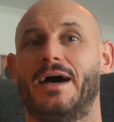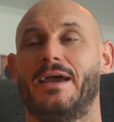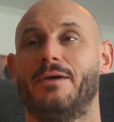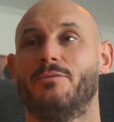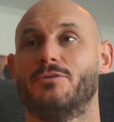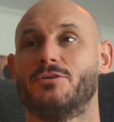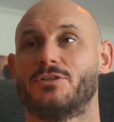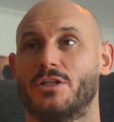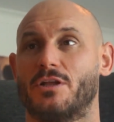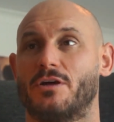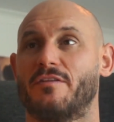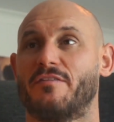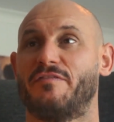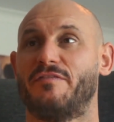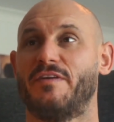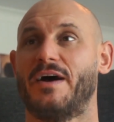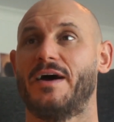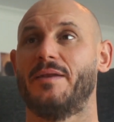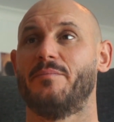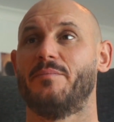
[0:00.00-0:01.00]
it was a lot of
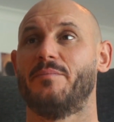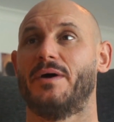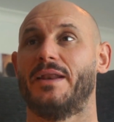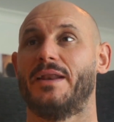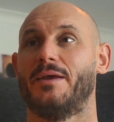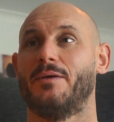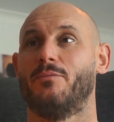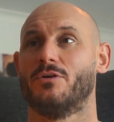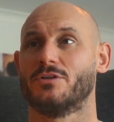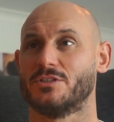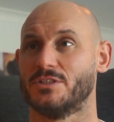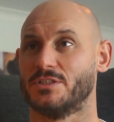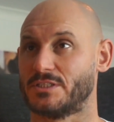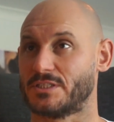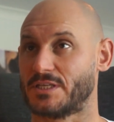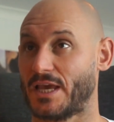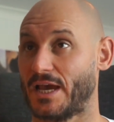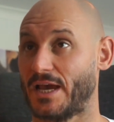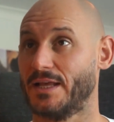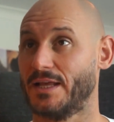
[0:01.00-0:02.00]
fun, but it wasn't
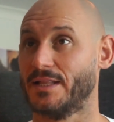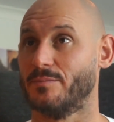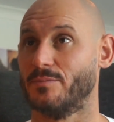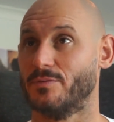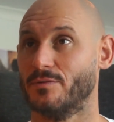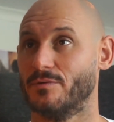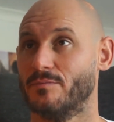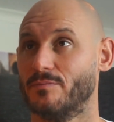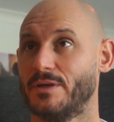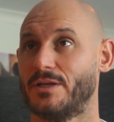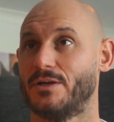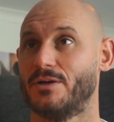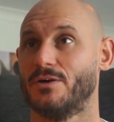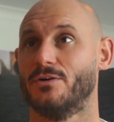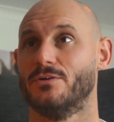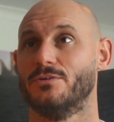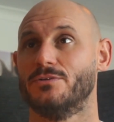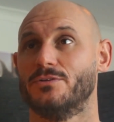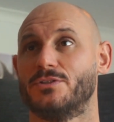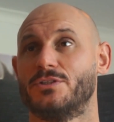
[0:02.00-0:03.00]
scalable
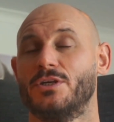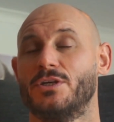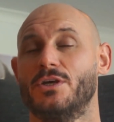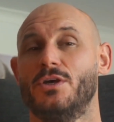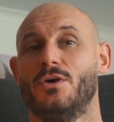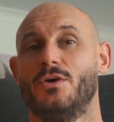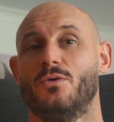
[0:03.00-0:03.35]
because